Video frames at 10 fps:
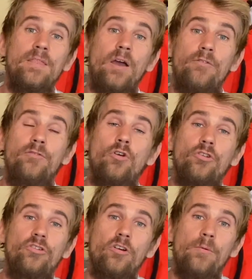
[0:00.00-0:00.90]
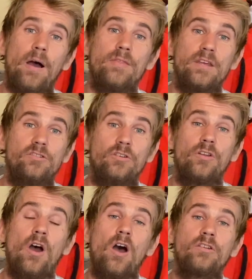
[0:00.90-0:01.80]
Now, if you're not sure about this, you
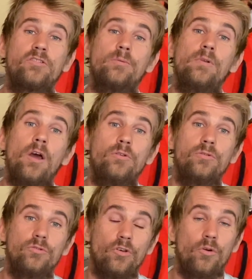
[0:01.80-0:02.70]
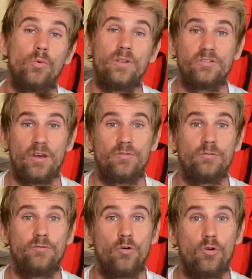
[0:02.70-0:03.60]
can ask some locals on a
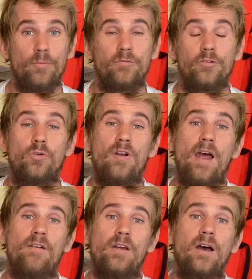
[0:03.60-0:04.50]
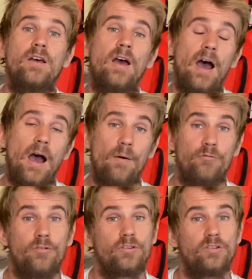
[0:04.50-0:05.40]
windsurfing forum for your area,
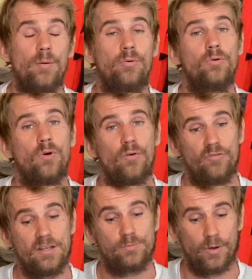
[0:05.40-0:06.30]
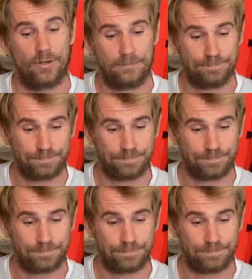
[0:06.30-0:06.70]
for example, on Facebook.